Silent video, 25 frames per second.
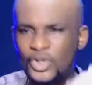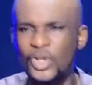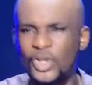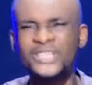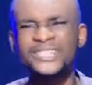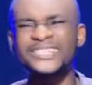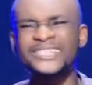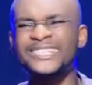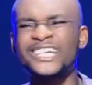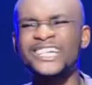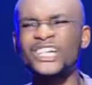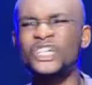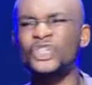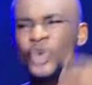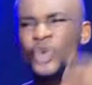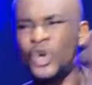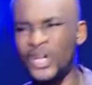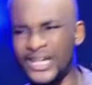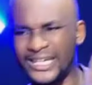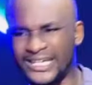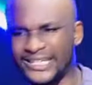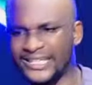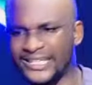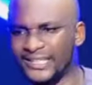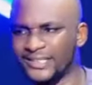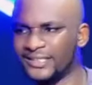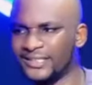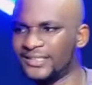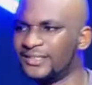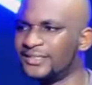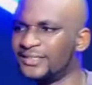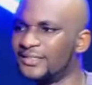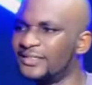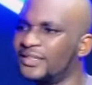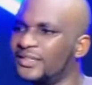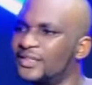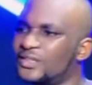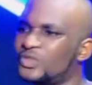Don't think wrongly.
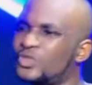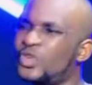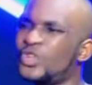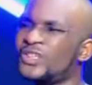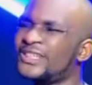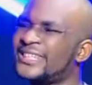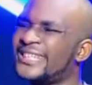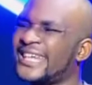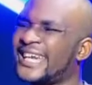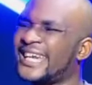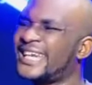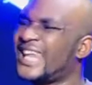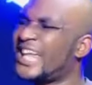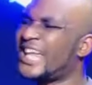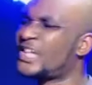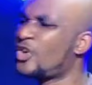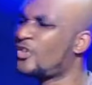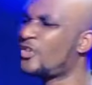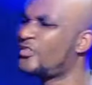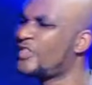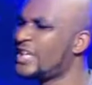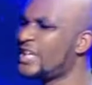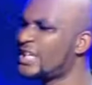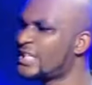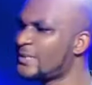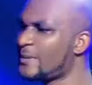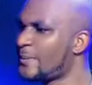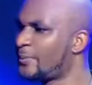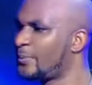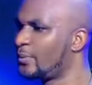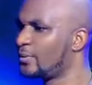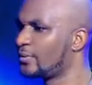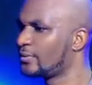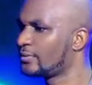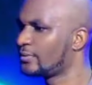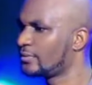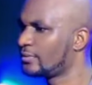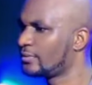Don't think like your village people.